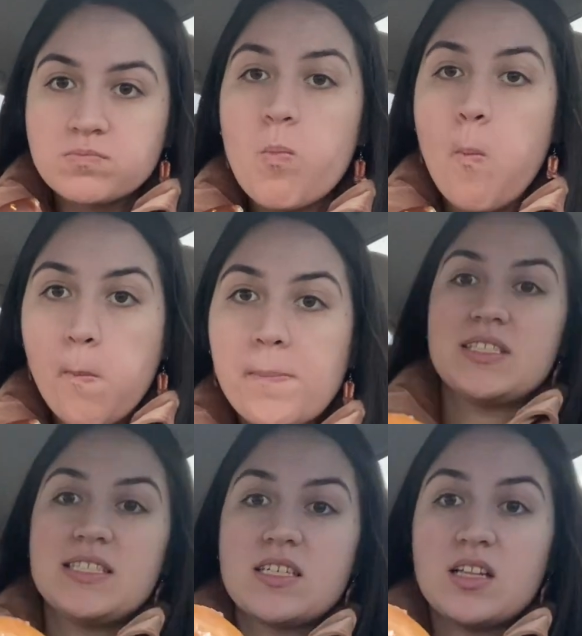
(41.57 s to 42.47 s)
Mm-hmm.
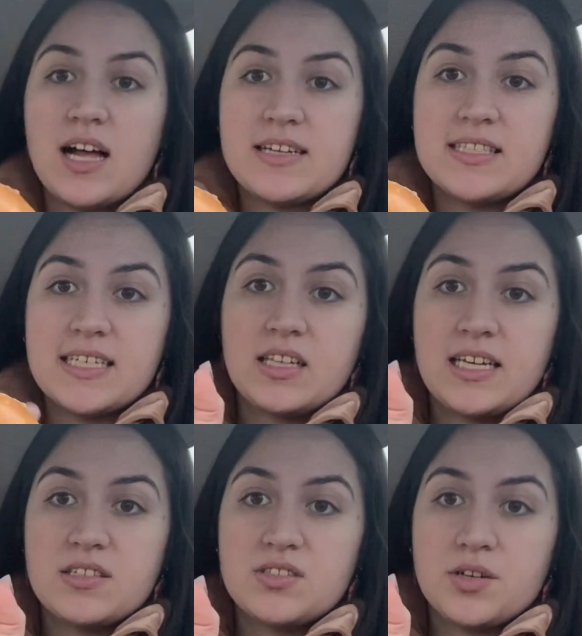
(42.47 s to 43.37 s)
This is the classic
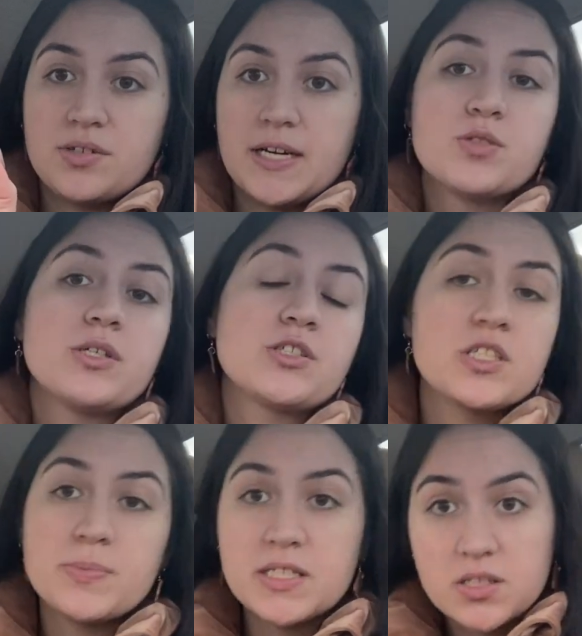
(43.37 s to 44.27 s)
glazed donut. It's what
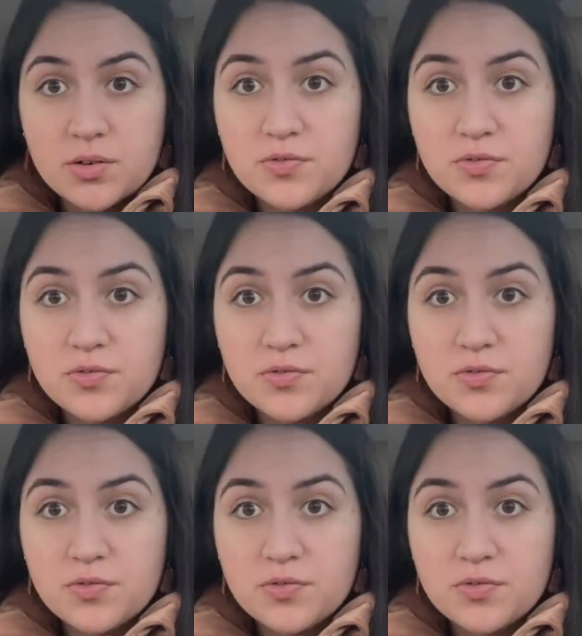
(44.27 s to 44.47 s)
Krispy's known